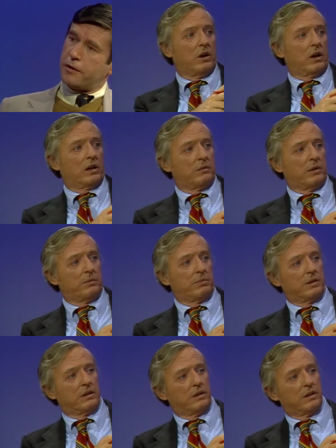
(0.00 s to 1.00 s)
Blumenthal come up
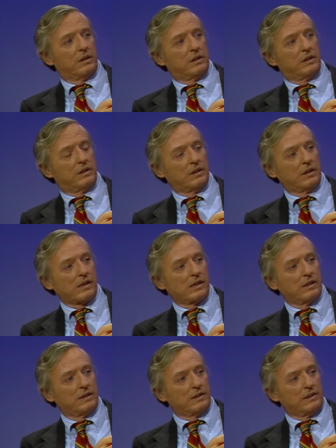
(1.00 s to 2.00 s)
with? Uh,
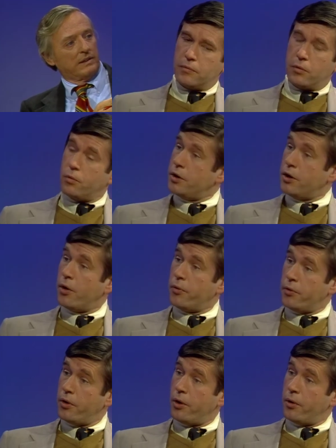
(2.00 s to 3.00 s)
that we
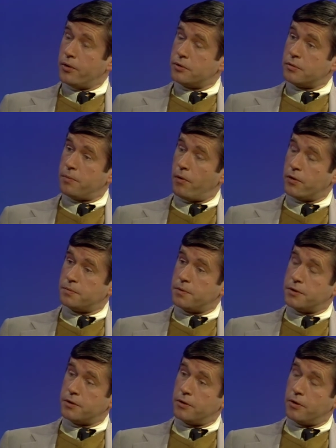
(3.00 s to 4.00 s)
don't know. His report's
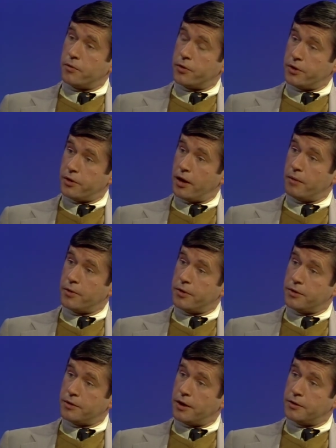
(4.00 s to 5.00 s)
been turned over in camera
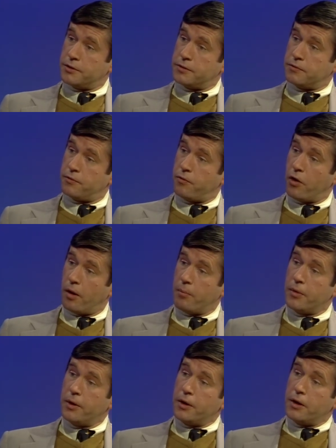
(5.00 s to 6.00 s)
to Judge Fullam.
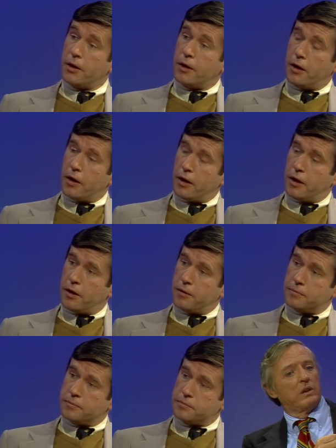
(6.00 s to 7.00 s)
why, why uh,
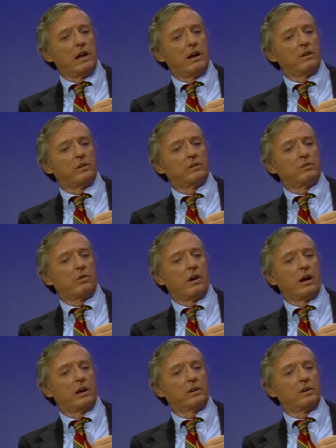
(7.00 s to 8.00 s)
did you allow the
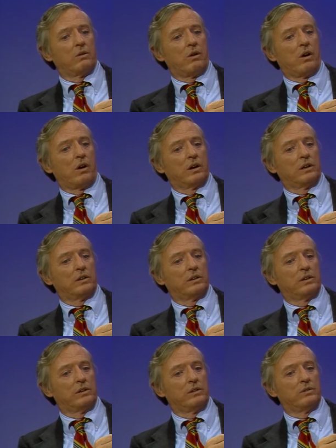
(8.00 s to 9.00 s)
trial to go on
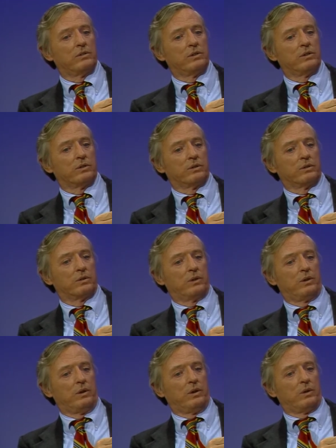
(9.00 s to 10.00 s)
until you knew
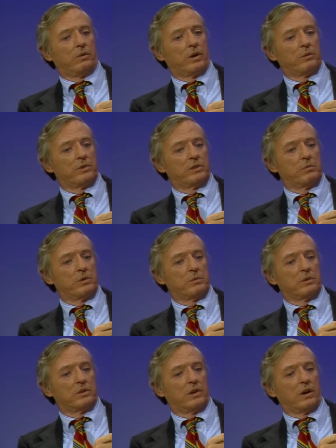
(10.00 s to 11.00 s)
what Mr.
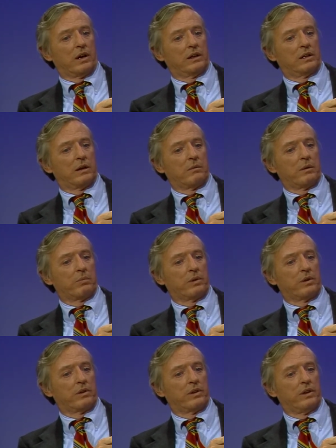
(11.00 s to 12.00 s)
Blumenthal had come up
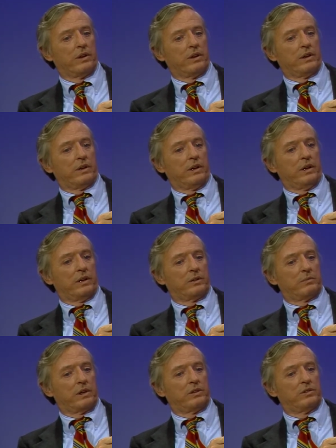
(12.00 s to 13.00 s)
with? in as
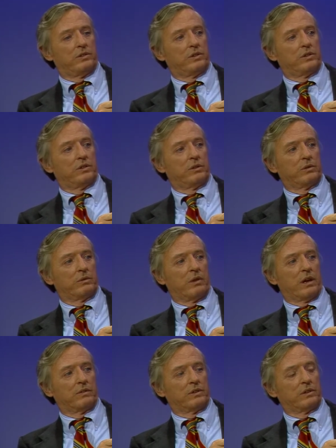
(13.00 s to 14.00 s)
much as you consider it
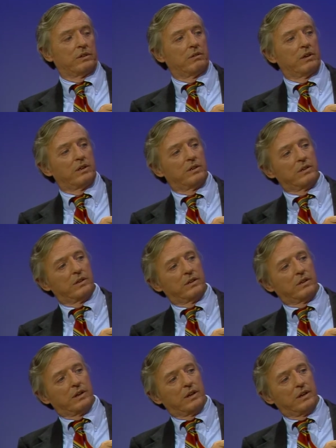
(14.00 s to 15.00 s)
relevant to the question
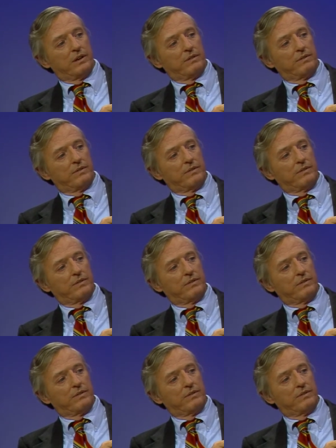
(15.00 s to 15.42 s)
of